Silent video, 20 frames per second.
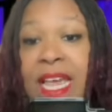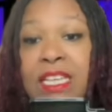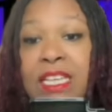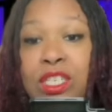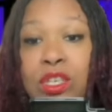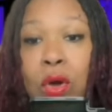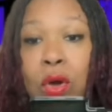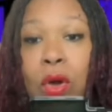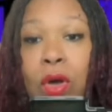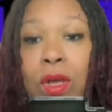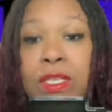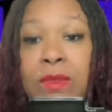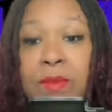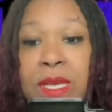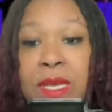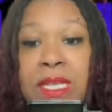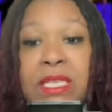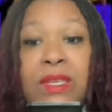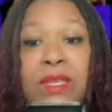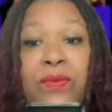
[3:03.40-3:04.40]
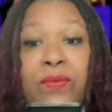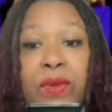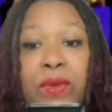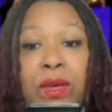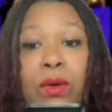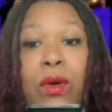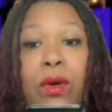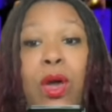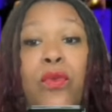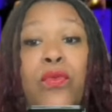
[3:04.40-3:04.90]
has caused me to
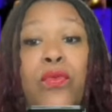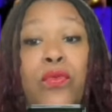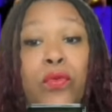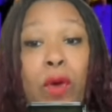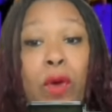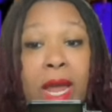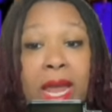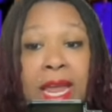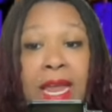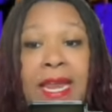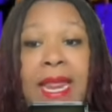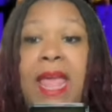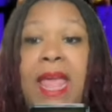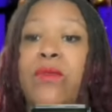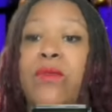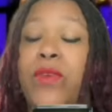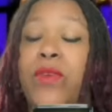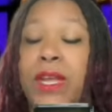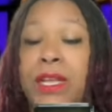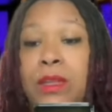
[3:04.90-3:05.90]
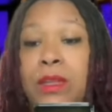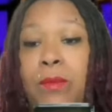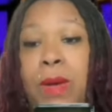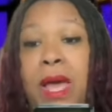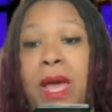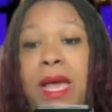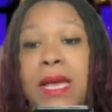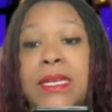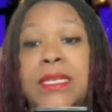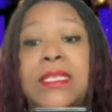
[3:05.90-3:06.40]
feel afraid and
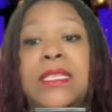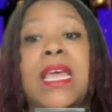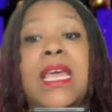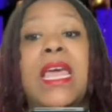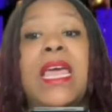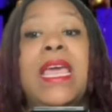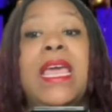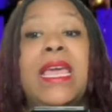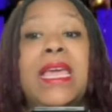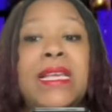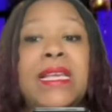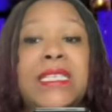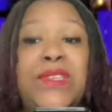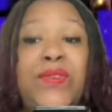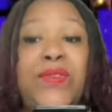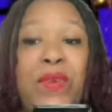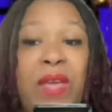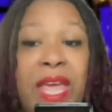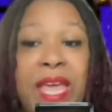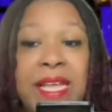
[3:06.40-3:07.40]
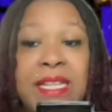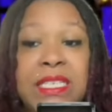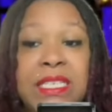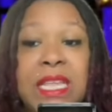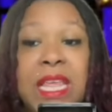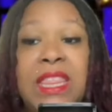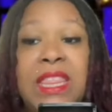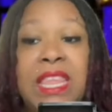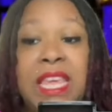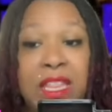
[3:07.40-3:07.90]
victimized. His fans
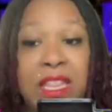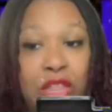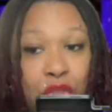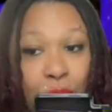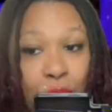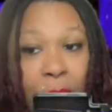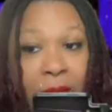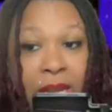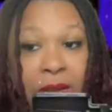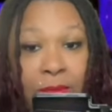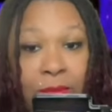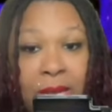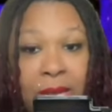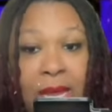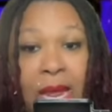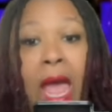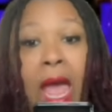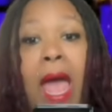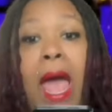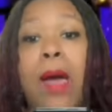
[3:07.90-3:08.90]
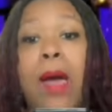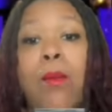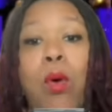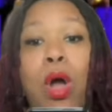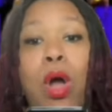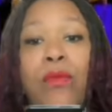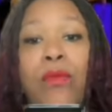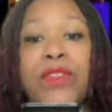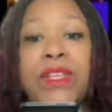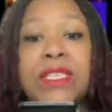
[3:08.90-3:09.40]
then threaten me. I'm
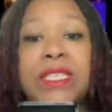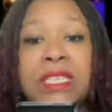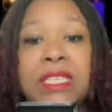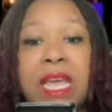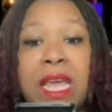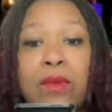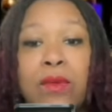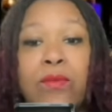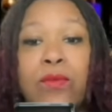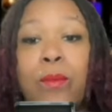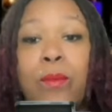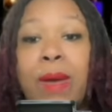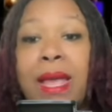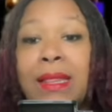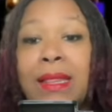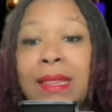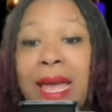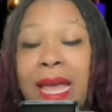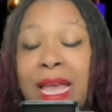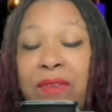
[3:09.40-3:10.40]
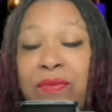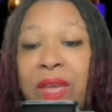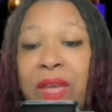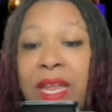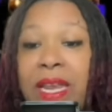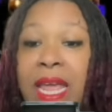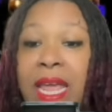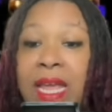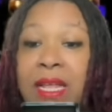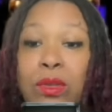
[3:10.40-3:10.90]
often scared for my life
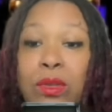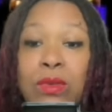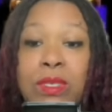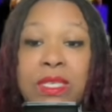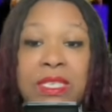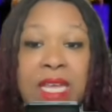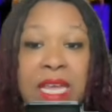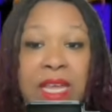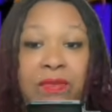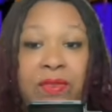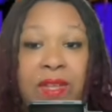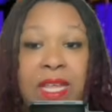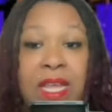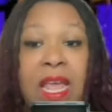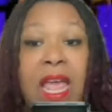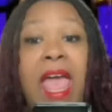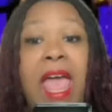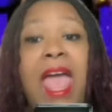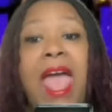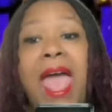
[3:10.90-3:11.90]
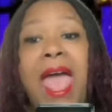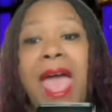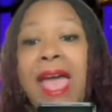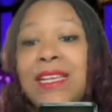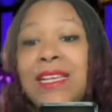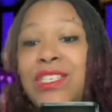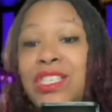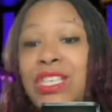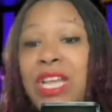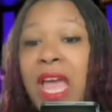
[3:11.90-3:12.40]
and Halo safety.
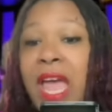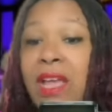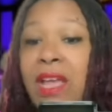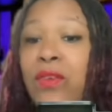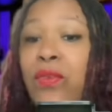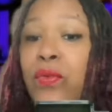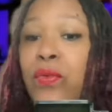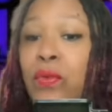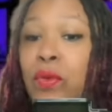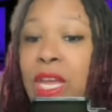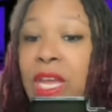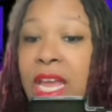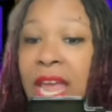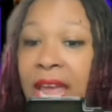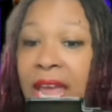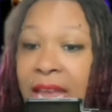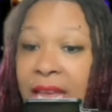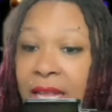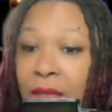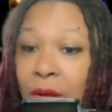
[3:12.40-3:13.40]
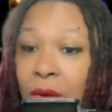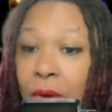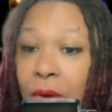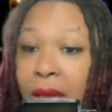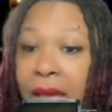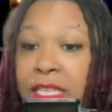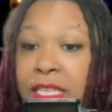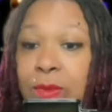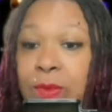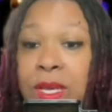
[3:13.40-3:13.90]
Hashtag free Halo
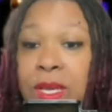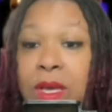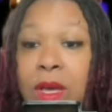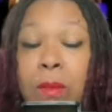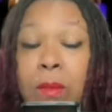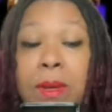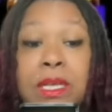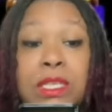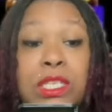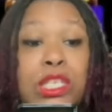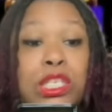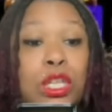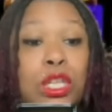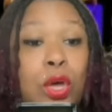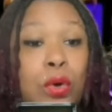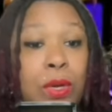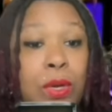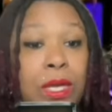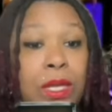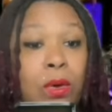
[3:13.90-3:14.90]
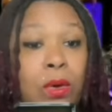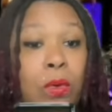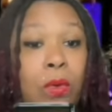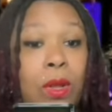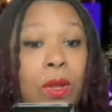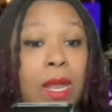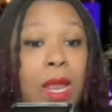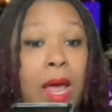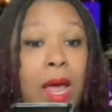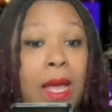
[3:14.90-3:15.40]
has become a slogan
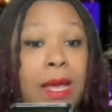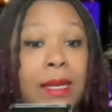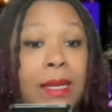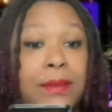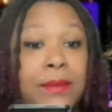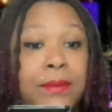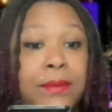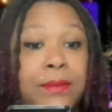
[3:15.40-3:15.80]
online.